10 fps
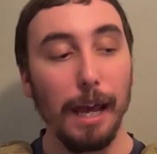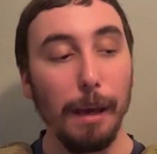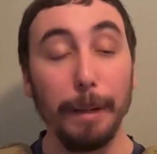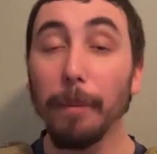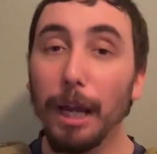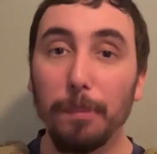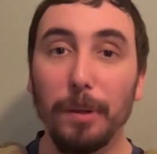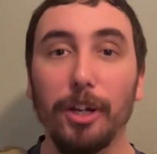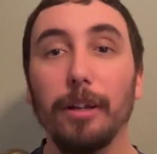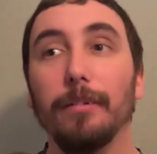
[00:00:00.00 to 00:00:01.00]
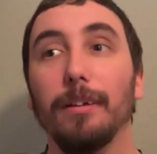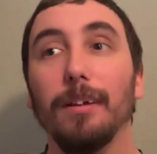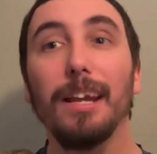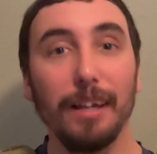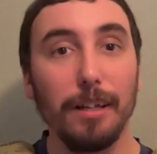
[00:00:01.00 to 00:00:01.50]
In my opinion,
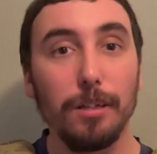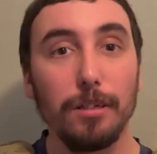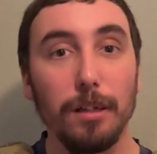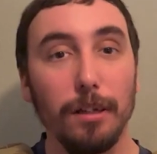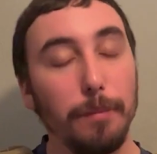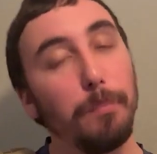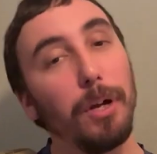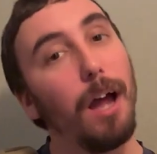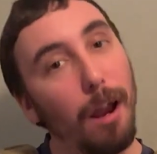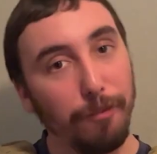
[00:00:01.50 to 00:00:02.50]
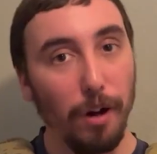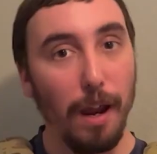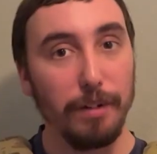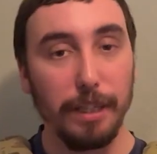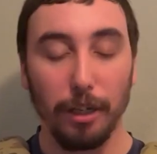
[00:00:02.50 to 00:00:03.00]
it is, but not for
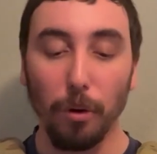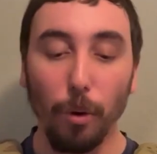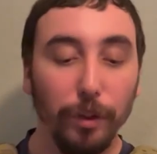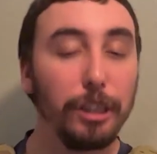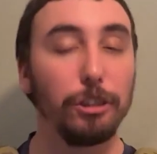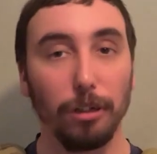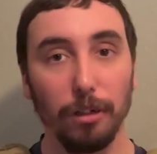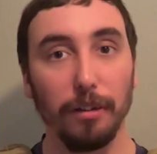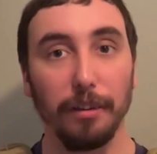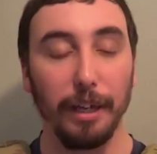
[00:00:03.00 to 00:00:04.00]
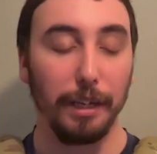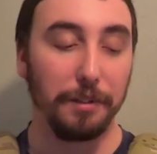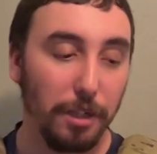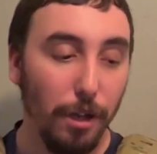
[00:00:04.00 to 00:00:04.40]
everything, only certain things.